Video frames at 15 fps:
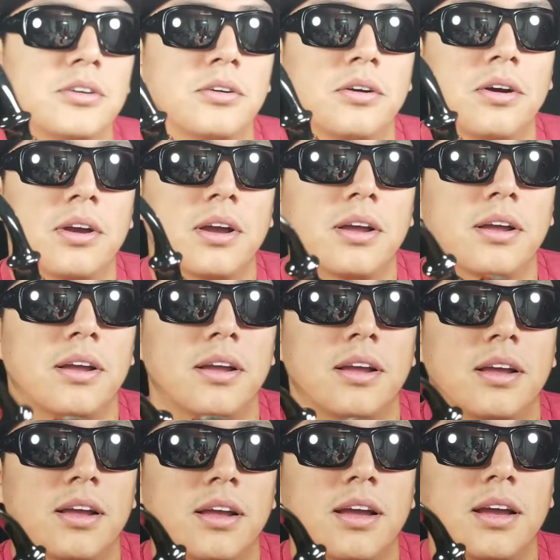know, I
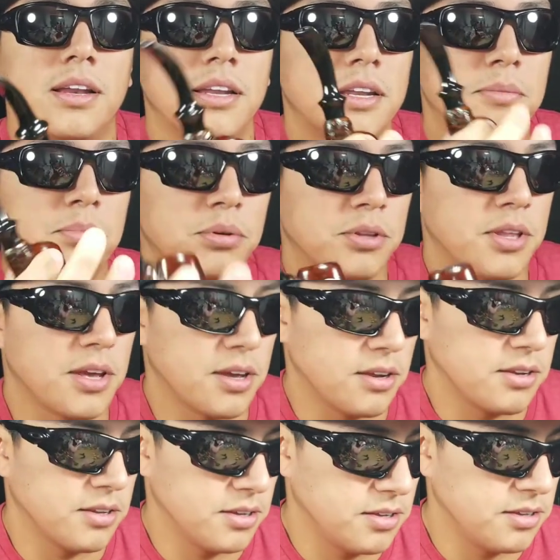need to put
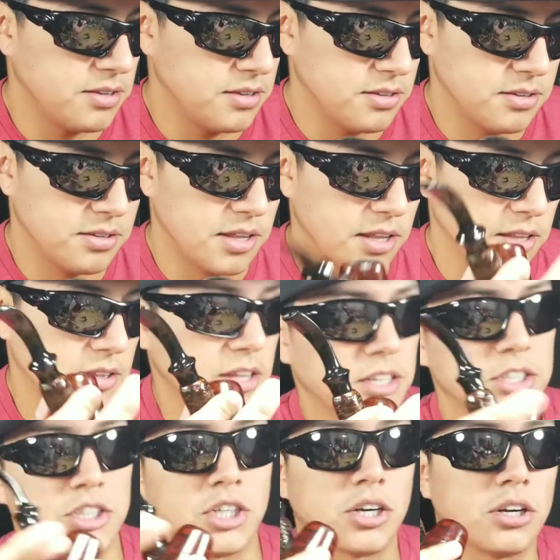that
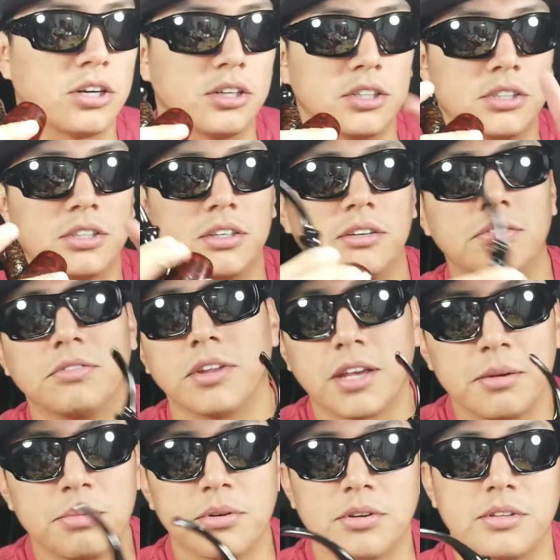charge of
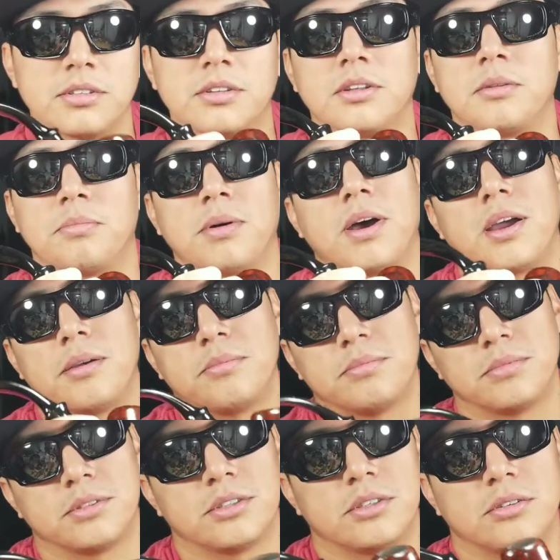labor into the pipe.
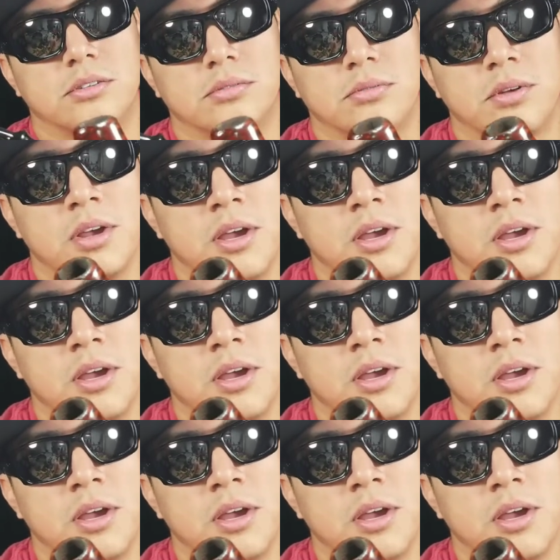So,